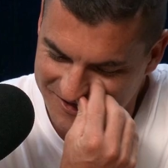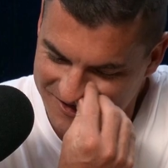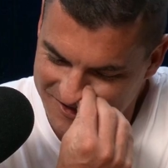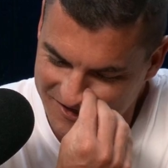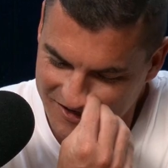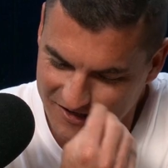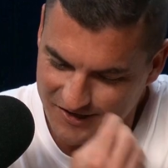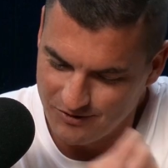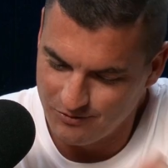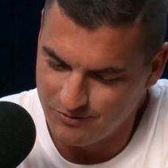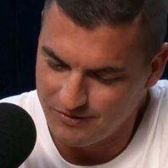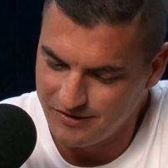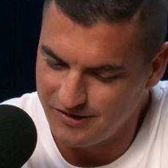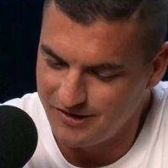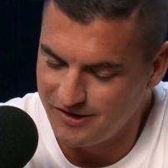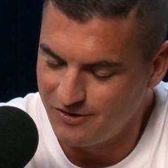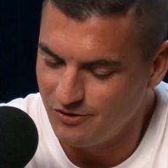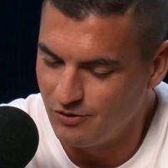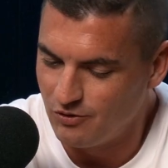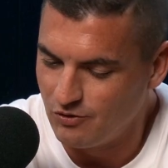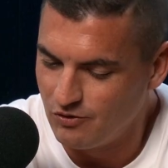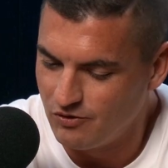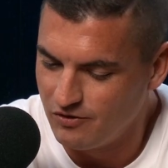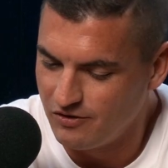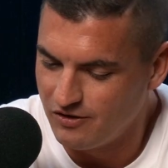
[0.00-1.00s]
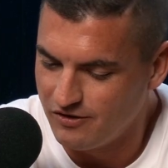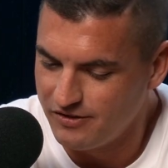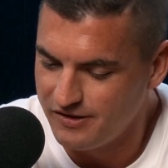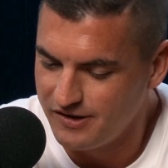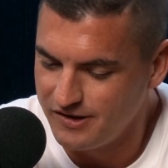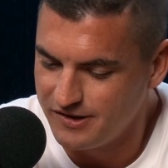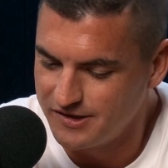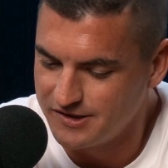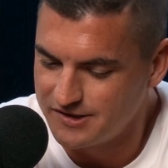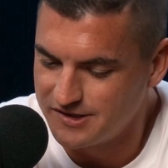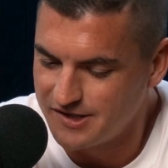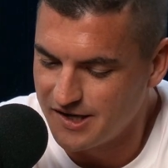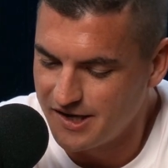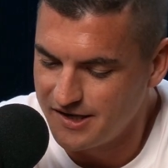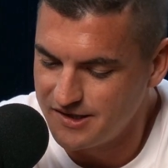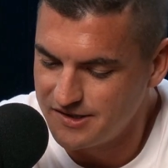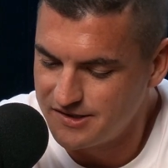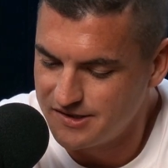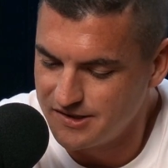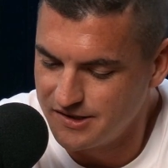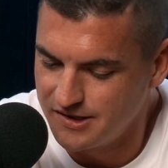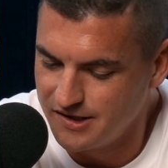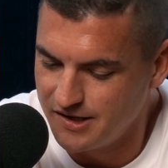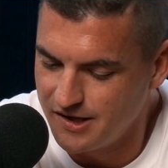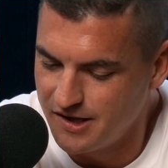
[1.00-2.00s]
Genuinely gone. I think the
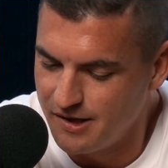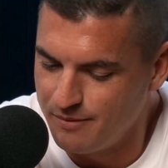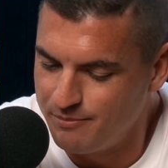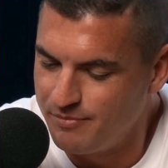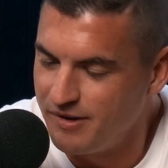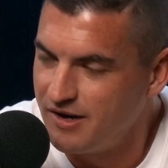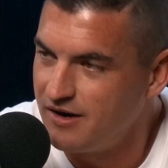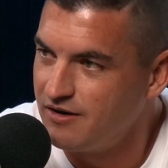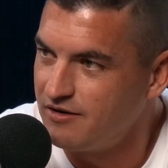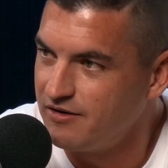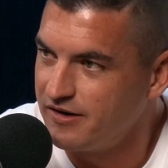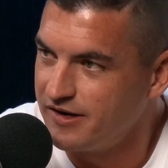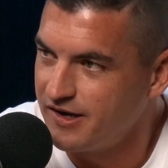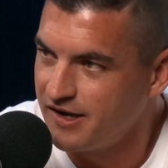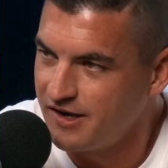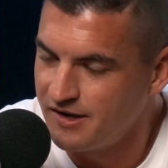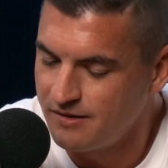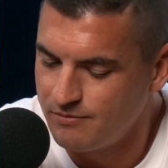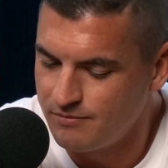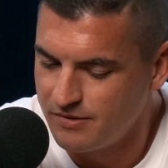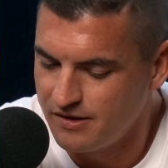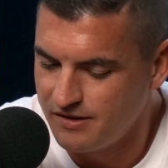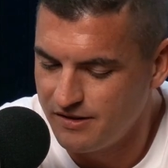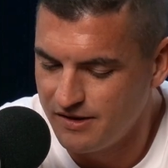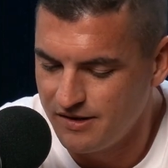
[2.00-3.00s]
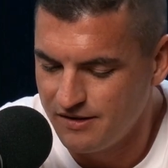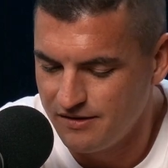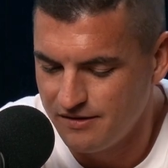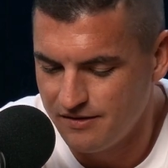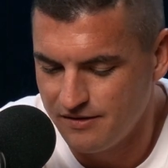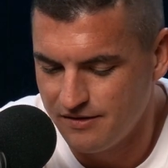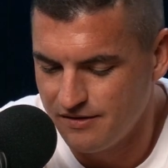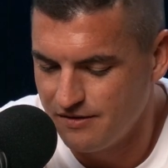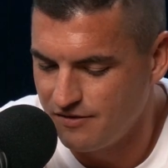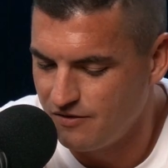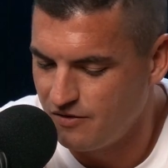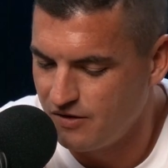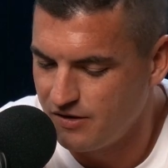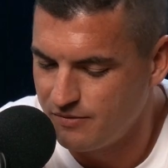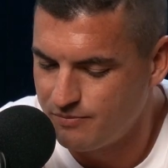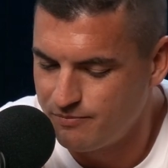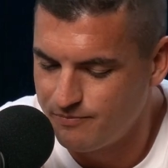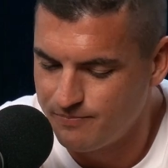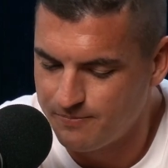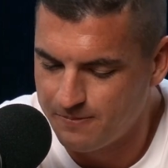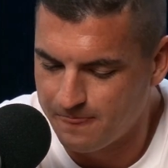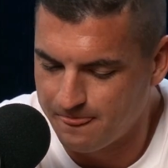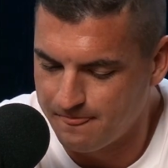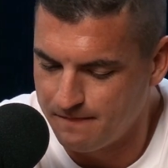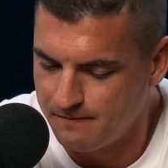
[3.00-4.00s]
Saints are better again, but then
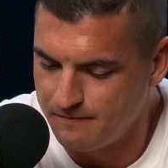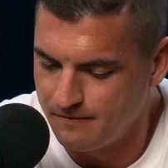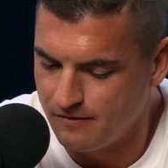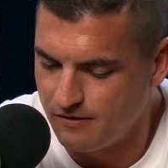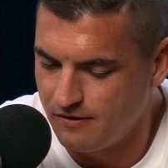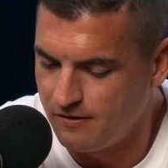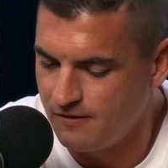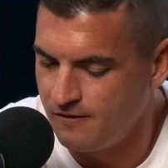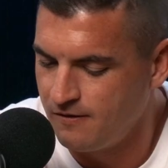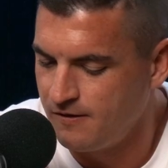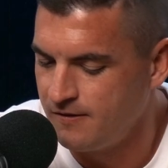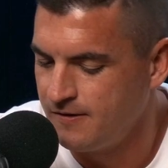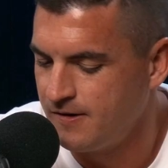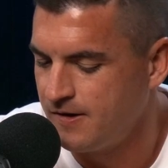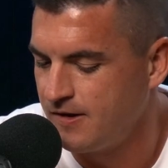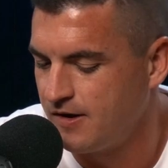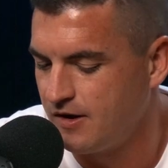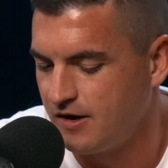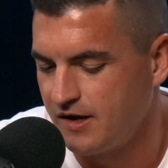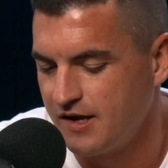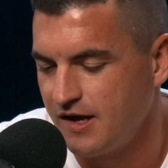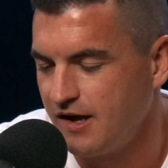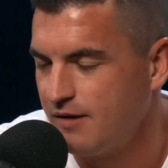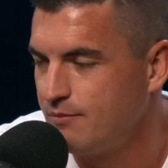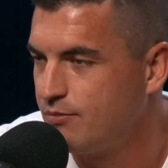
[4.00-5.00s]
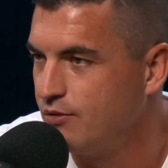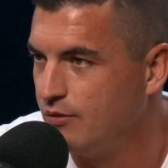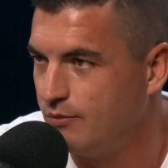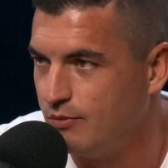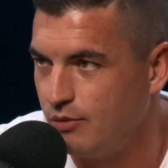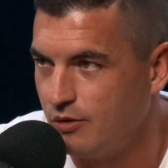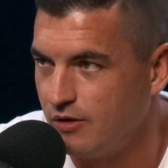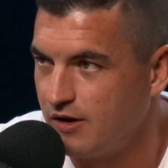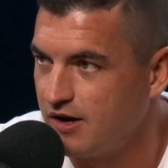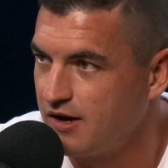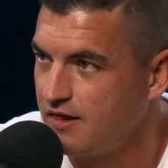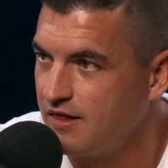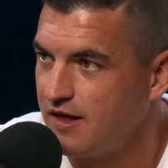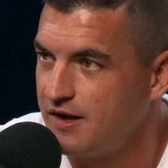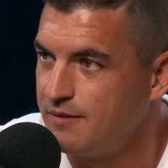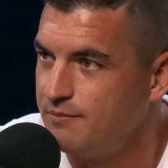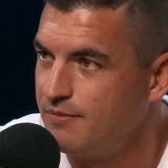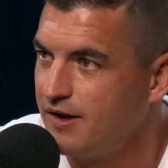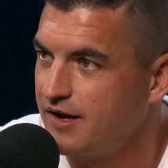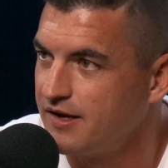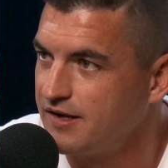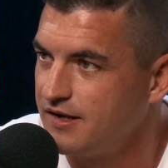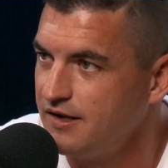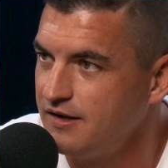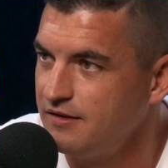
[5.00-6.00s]
I can't put Port Adelaide
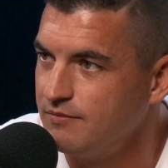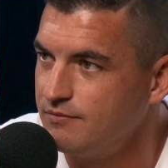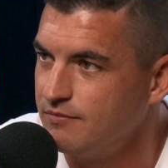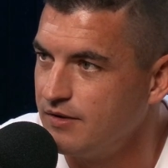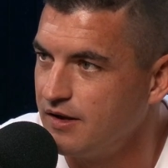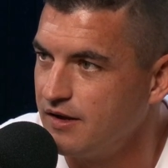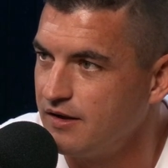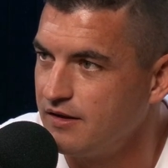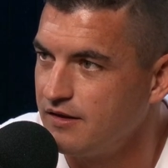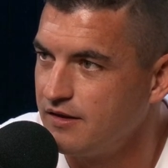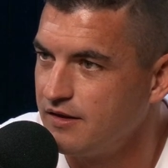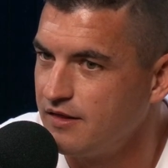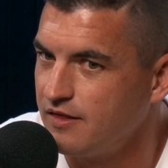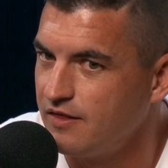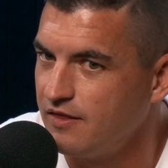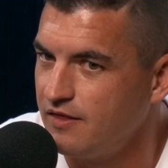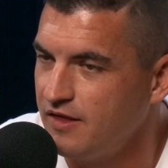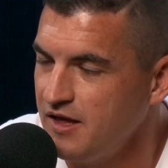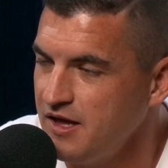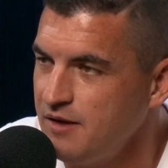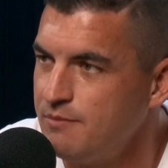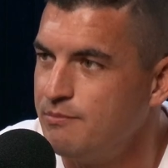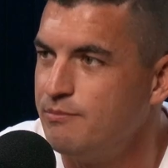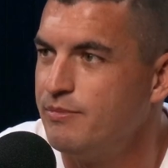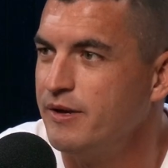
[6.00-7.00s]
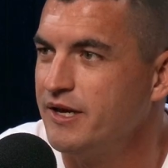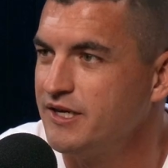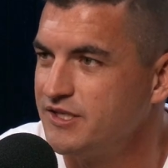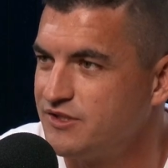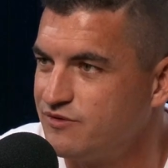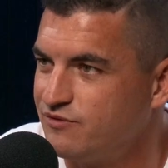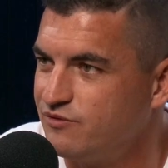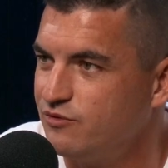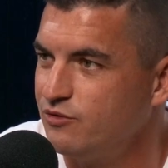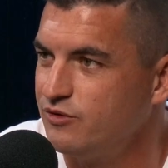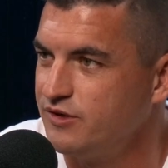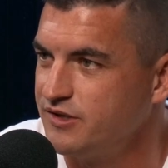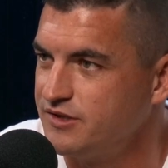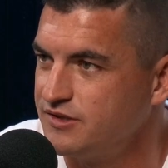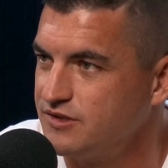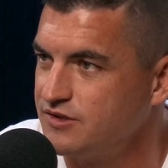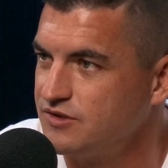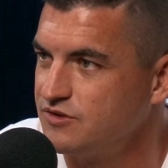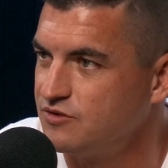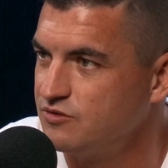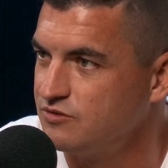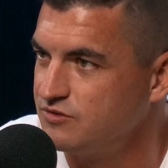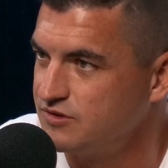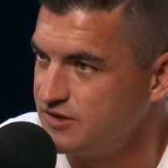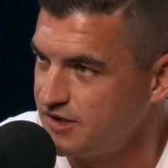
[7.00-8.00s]
back in, but their best footy is
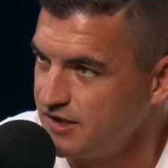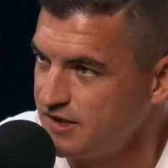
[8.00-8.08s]
as good as